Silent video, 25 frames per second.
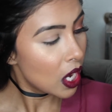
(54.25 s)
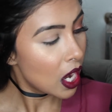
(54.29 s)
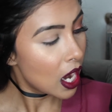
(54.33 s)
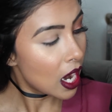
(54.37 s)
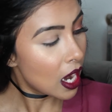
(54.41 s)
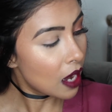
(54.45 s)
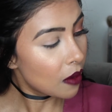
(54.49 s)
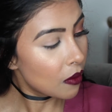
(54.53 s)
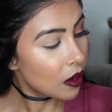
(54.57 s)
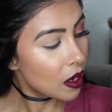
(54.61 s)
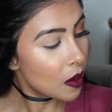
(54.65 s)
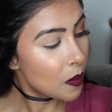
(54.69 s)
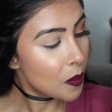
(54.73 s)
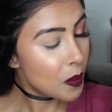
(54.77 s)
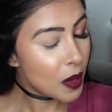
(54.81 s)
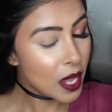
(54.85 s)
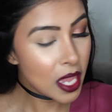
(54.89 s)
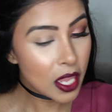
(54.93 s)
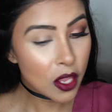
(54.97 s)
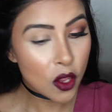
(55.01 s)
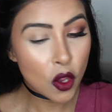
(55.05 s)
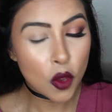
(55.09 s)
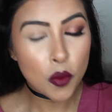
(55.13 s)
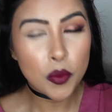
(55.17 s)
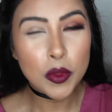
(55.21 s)
I'm going to
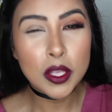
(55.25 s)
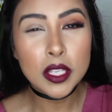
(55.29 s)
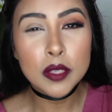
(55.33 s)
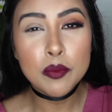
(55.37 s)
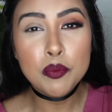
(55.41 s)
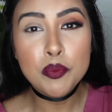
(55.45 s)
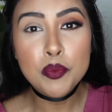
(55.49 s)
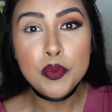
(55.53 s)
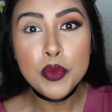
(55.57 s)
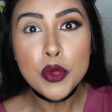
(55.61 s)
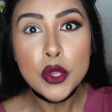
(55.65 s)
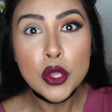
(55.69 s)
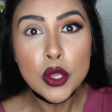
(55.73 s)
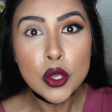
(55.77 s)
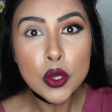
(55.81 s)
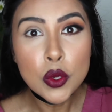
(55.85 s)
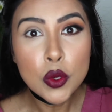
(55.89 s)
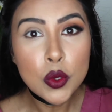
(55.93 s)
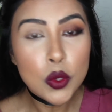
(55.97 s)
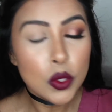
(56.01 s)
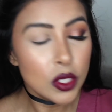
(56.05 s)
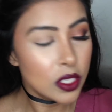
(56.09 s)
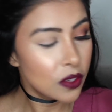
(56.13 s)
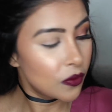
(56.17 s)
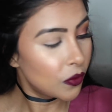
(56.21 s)
pick up this
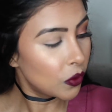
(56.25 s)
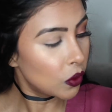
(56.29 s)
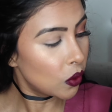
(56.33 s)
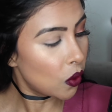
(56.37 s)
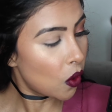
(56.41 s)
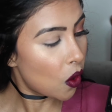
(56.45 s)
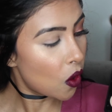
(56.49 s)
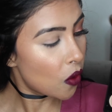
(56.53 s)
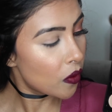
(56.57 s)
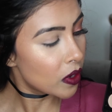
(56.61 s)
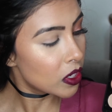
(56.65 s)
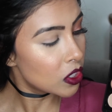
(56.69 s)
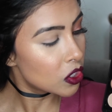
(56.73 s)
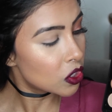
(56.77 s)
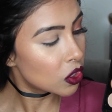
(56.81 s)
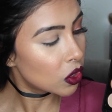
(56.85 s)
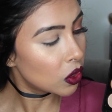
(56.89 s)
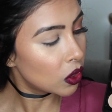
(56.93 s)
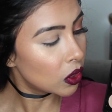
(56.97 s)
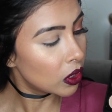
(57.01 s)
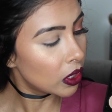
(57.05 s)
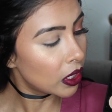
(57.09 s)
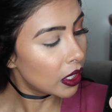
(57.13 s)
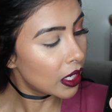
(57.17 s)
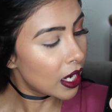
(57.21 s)
beautiful orange
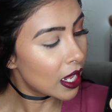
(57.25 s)
colour.